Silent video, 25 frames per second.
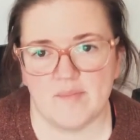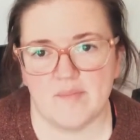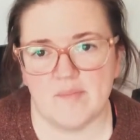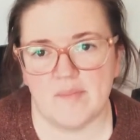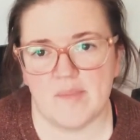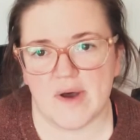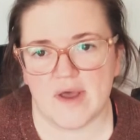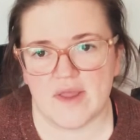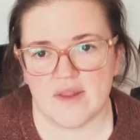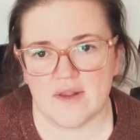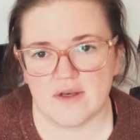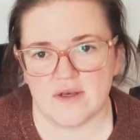
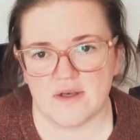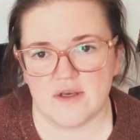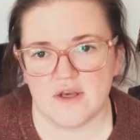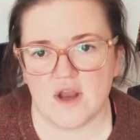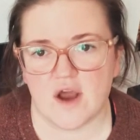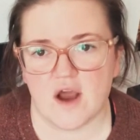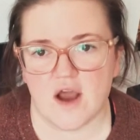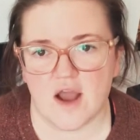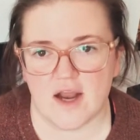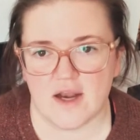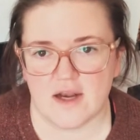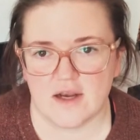but
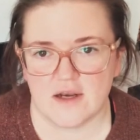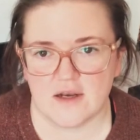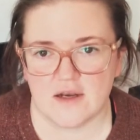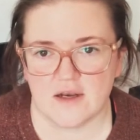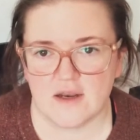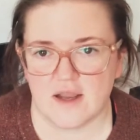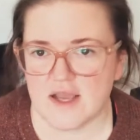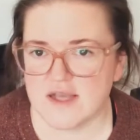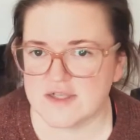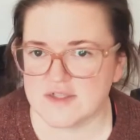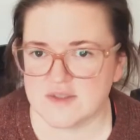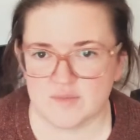not
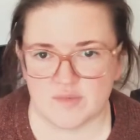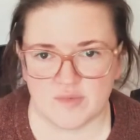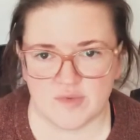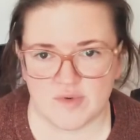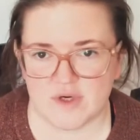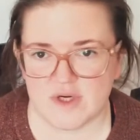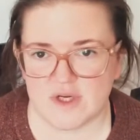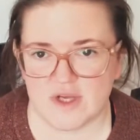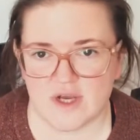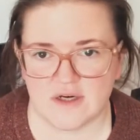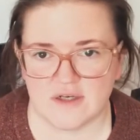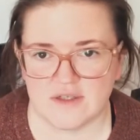as
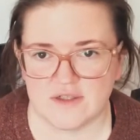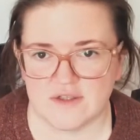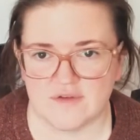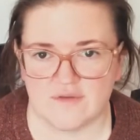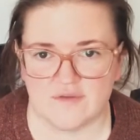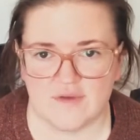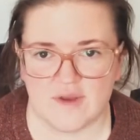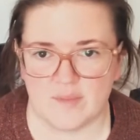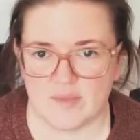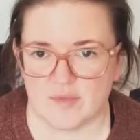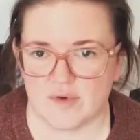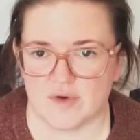
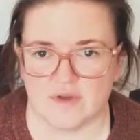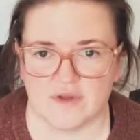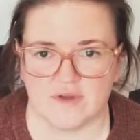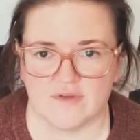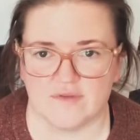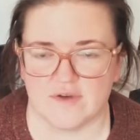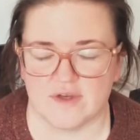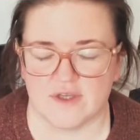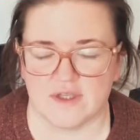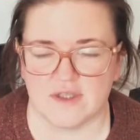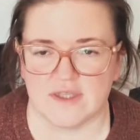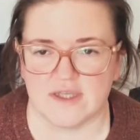productive and
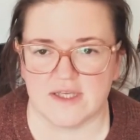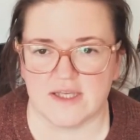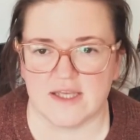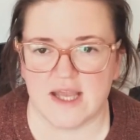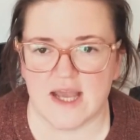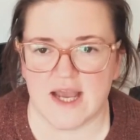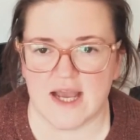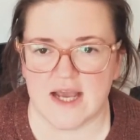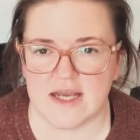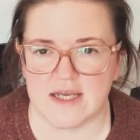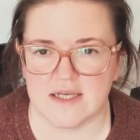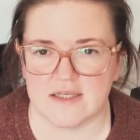prolifically
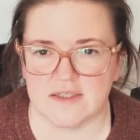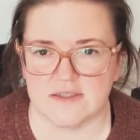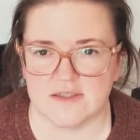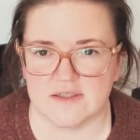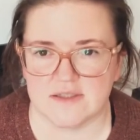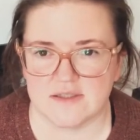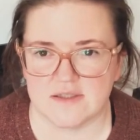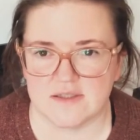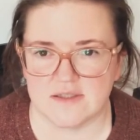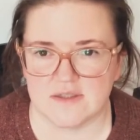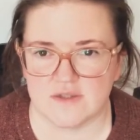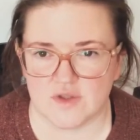
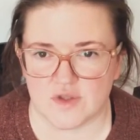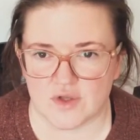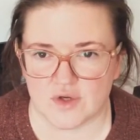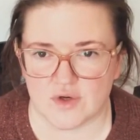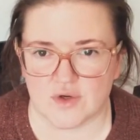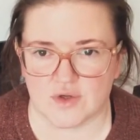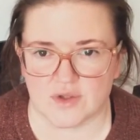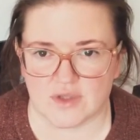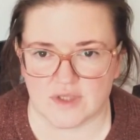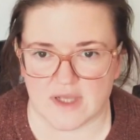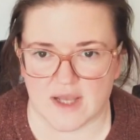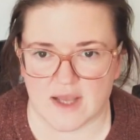as the
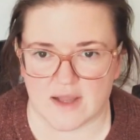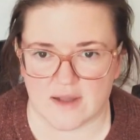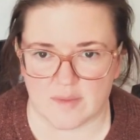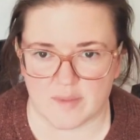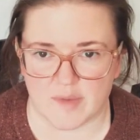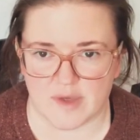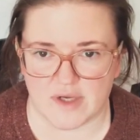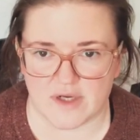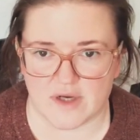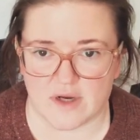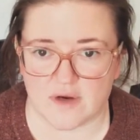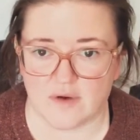early
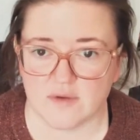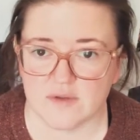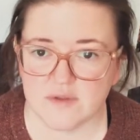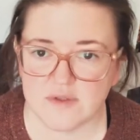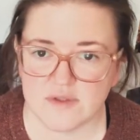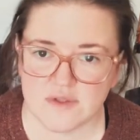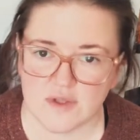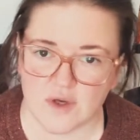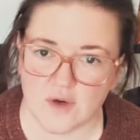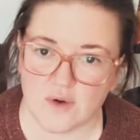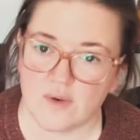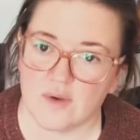jalapeno.
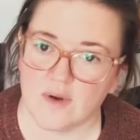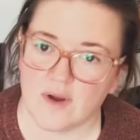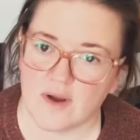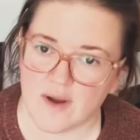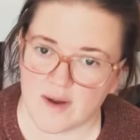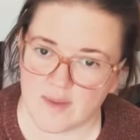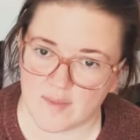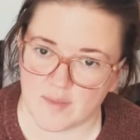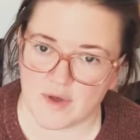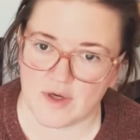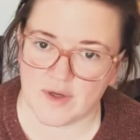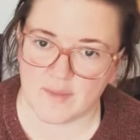So
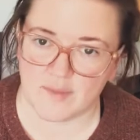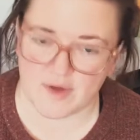I'm going to be